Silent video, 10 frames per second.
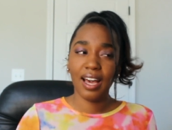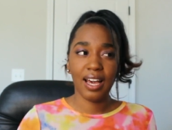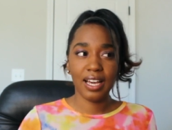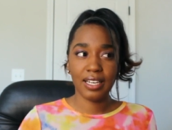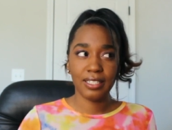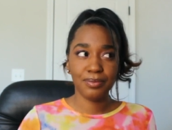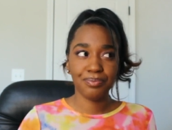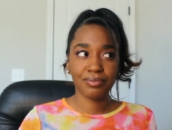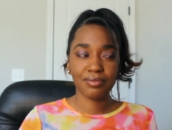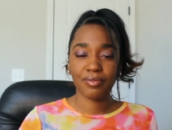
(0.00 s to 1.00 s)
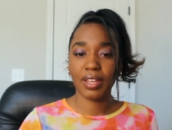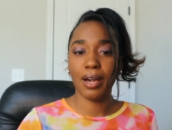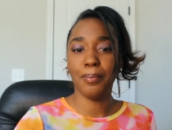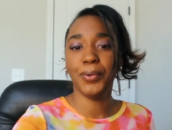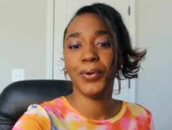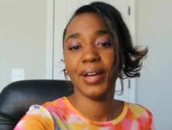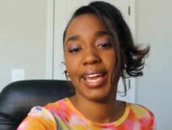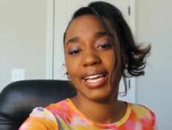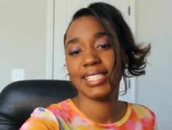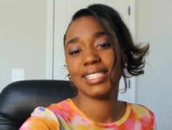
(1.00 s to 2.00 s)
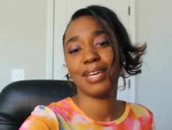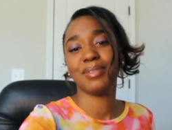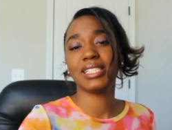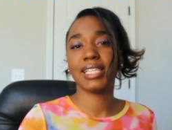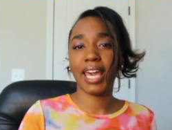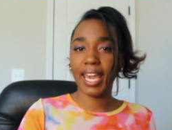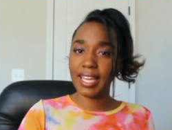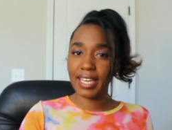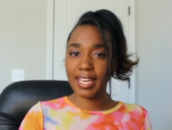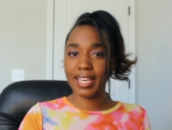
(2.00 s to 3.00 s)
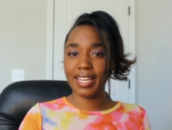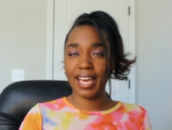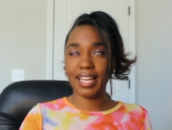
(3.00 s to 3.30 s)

Um, a boy. His name is Caden.